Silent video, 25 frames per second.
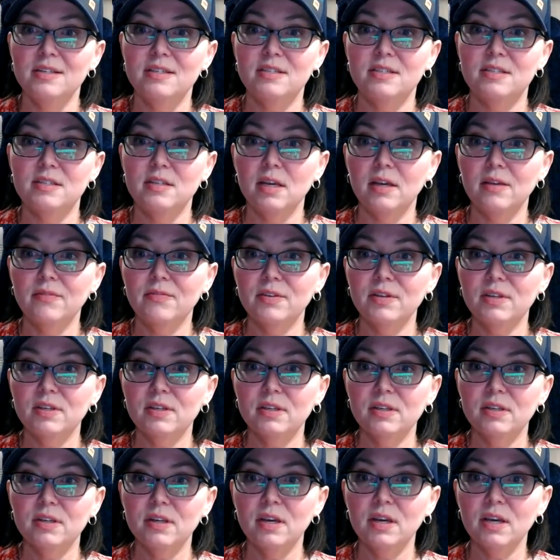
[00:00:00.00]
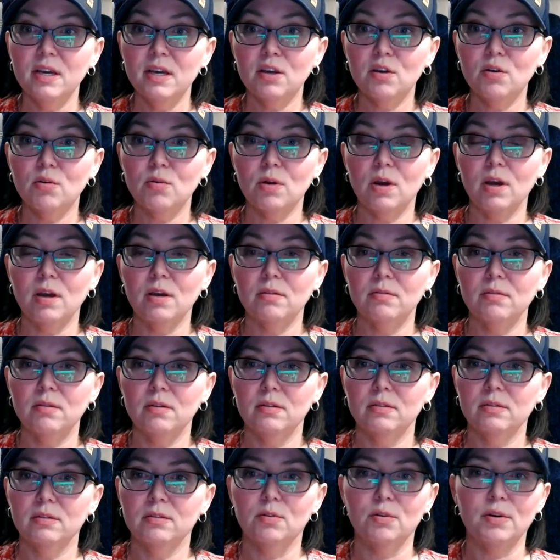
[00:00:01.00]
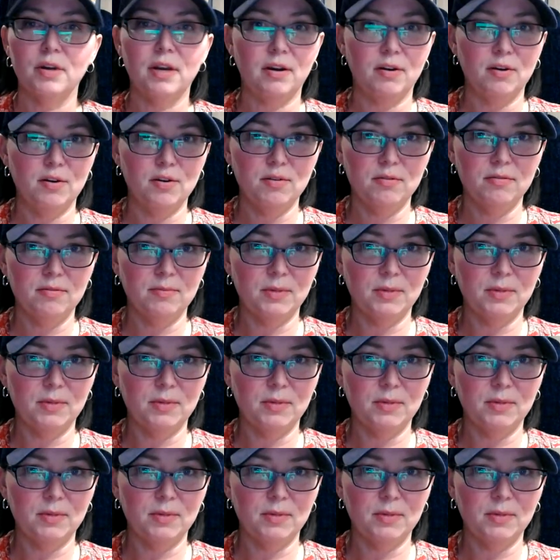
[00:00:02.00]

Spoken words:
David Cordero.